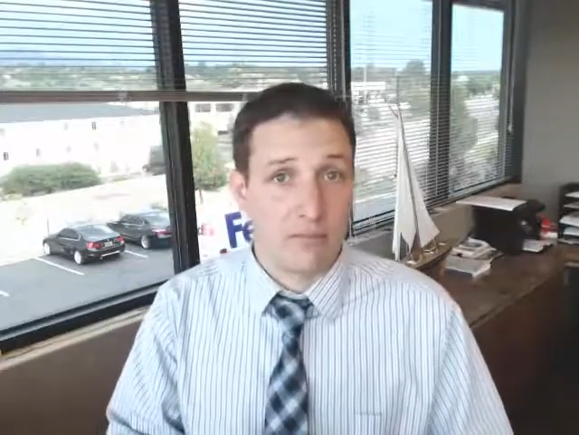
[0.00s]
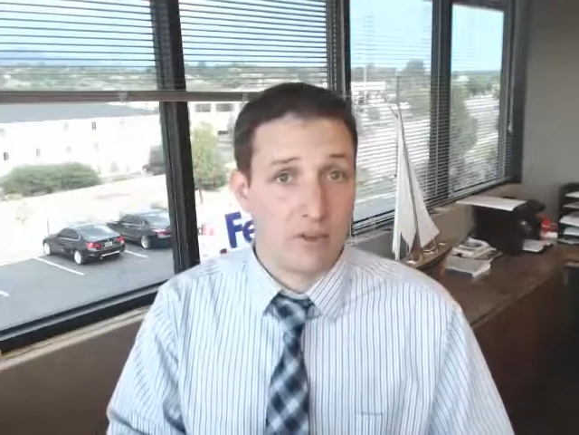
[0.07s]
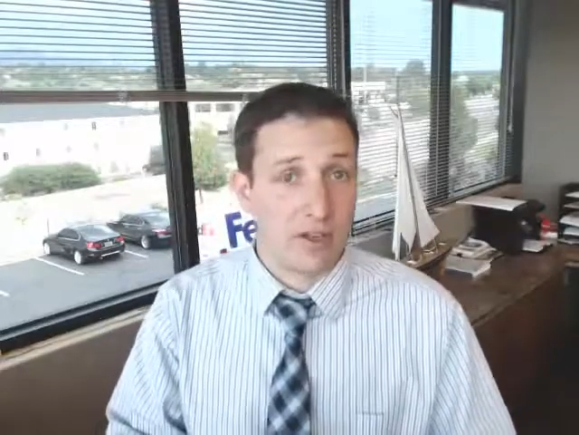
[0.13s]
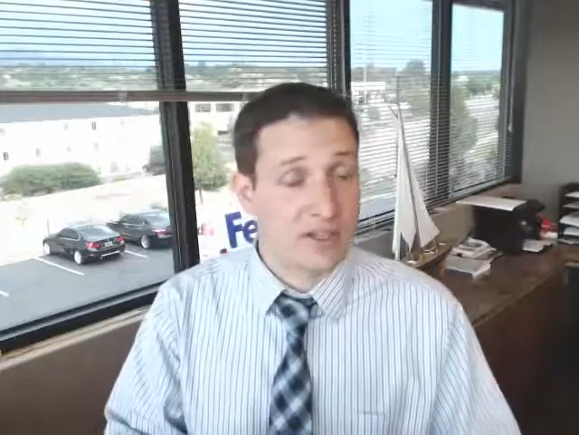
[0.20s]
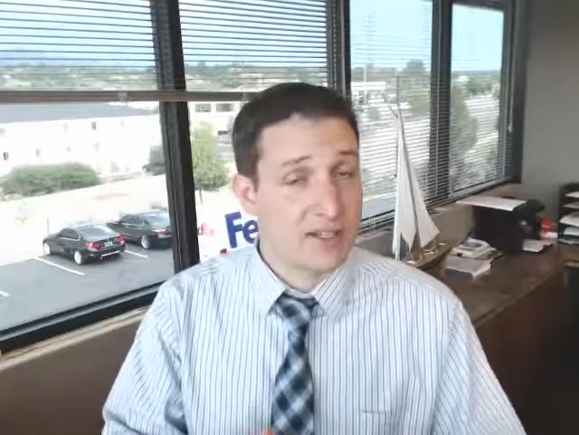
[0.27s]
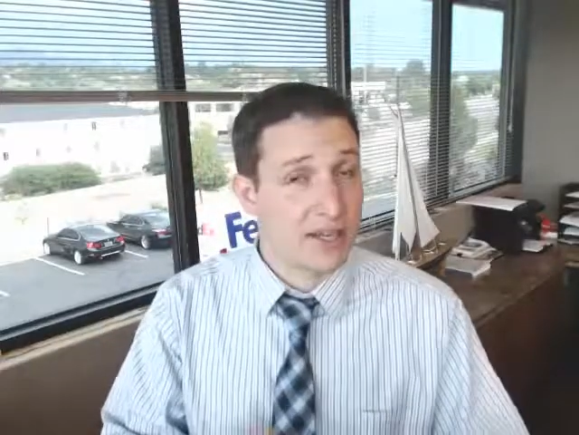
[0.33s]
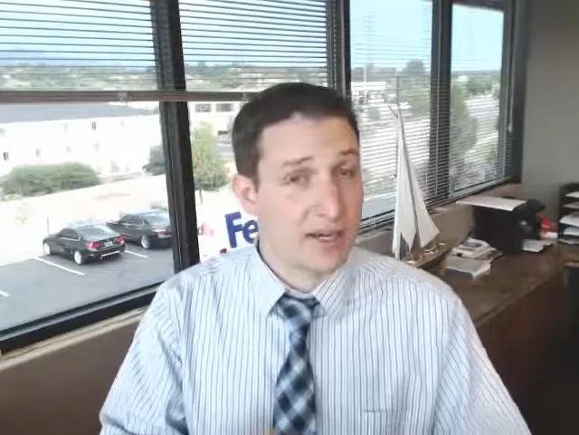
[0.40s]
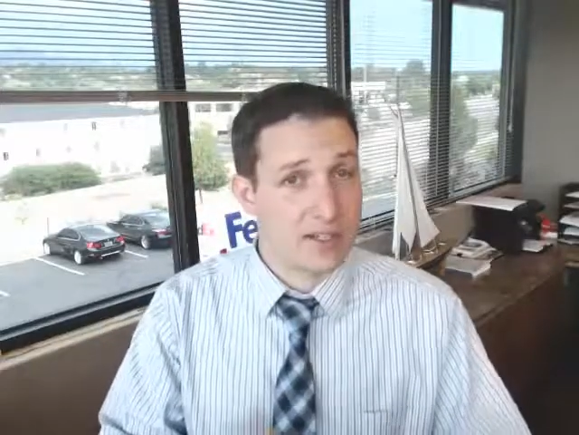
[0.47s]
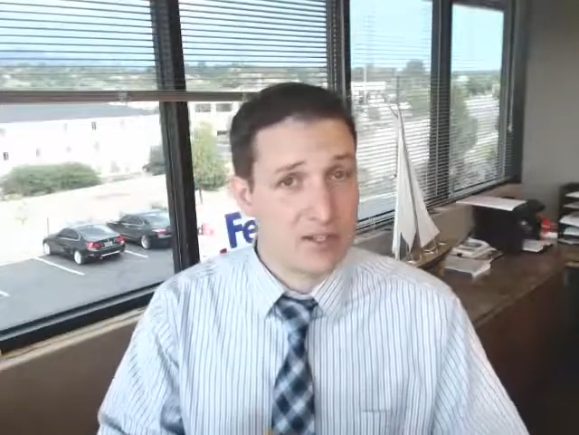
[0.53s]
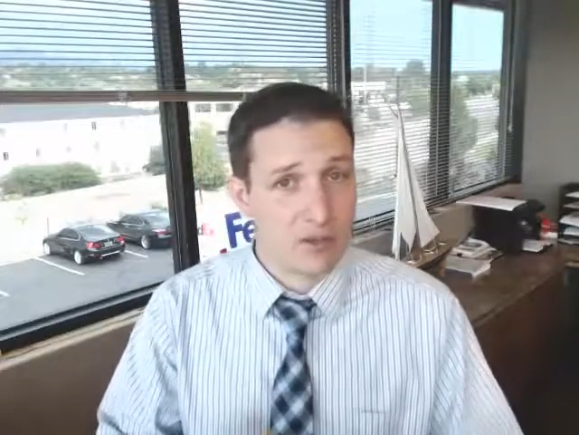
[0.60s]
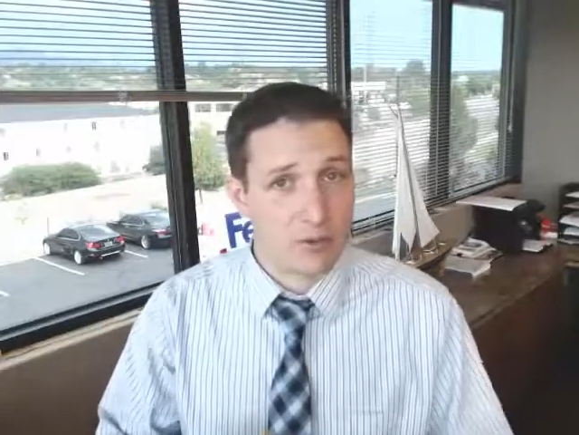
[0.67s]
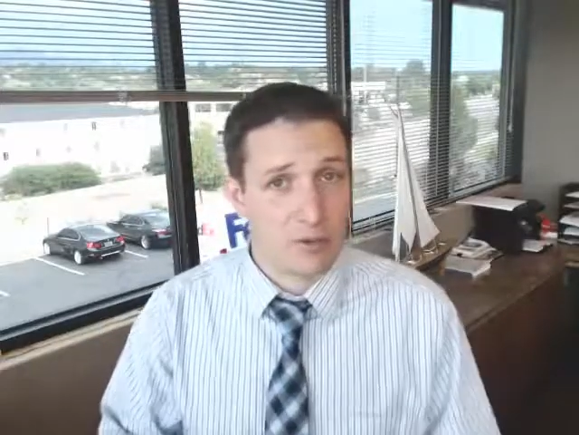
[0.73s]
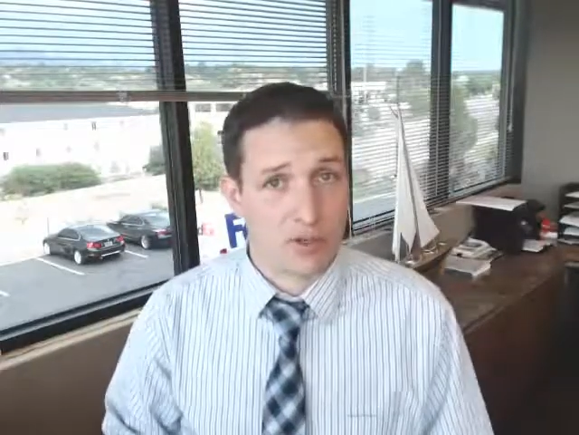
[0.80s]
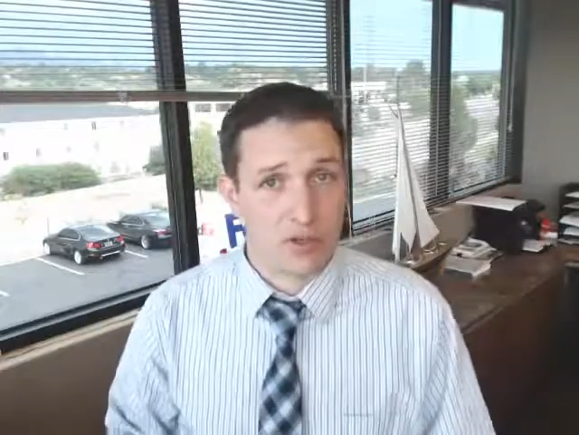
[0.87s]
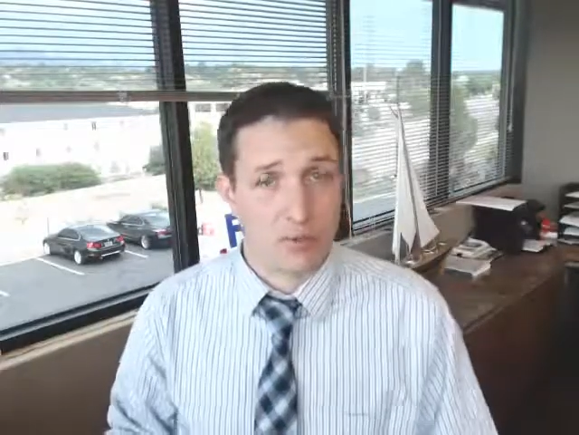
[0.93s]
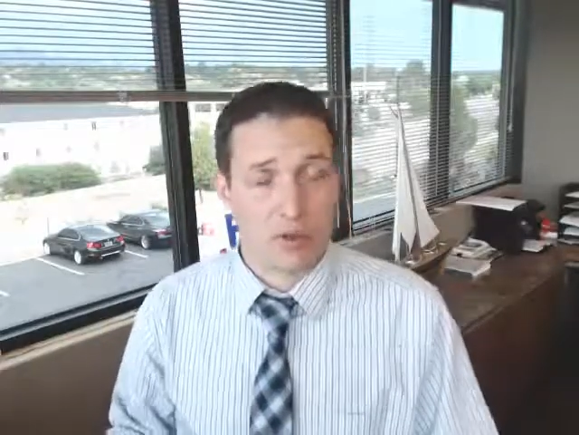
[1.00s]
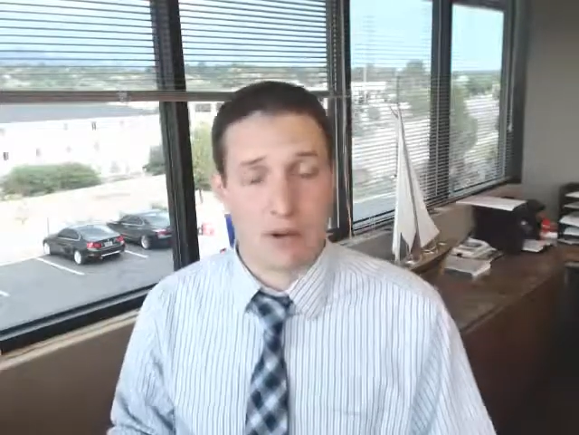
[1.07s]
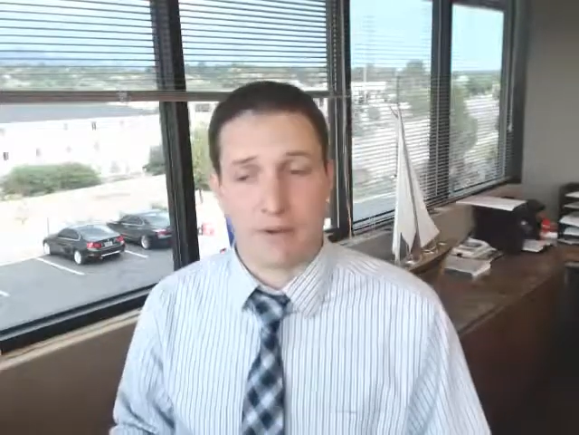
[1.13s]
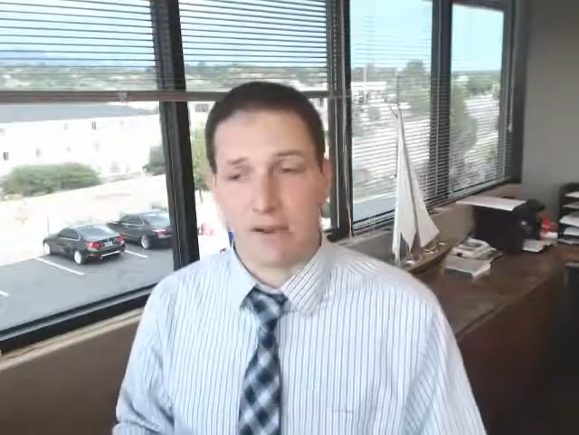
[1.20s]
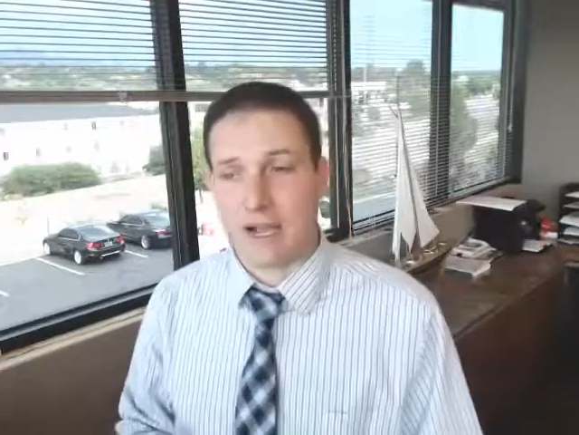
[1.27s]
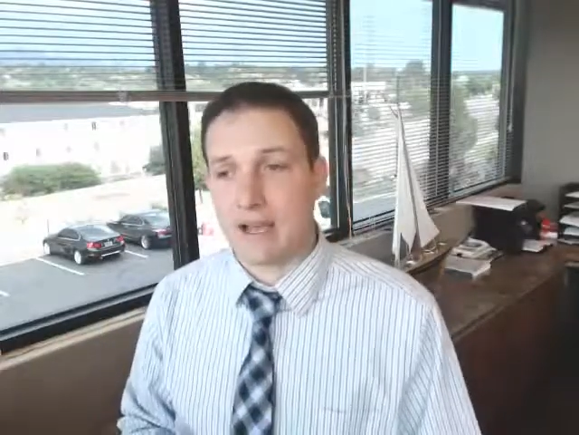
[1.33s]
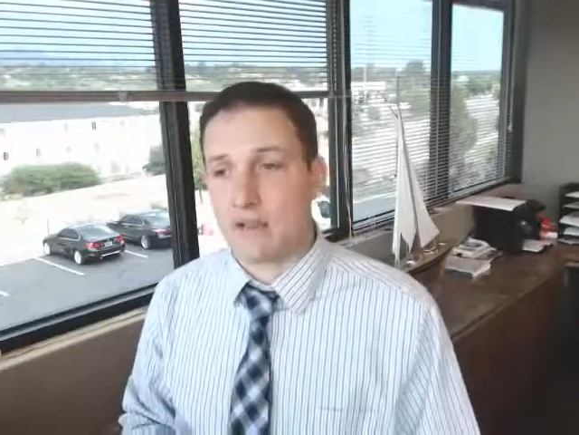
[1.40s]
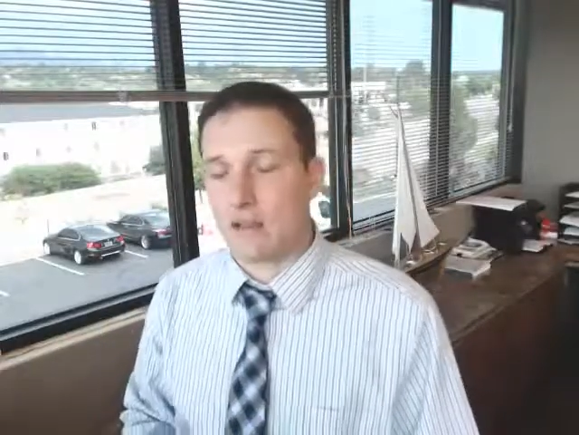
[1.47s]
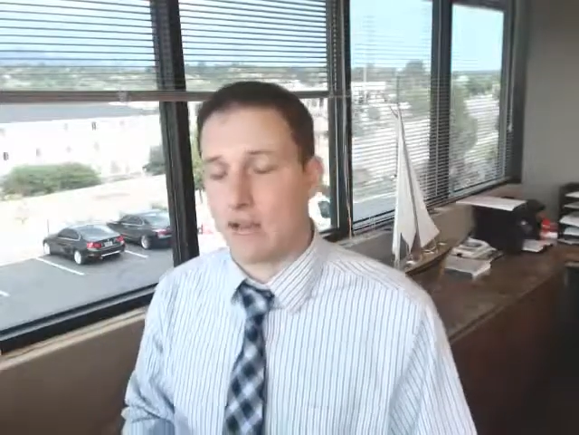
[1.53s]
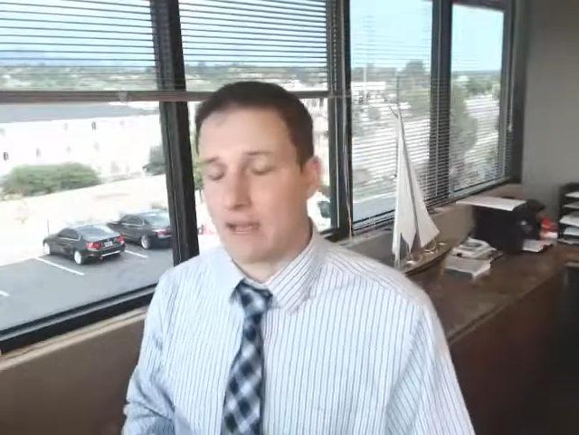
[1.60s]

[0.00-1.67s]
then it's not considered personal property either.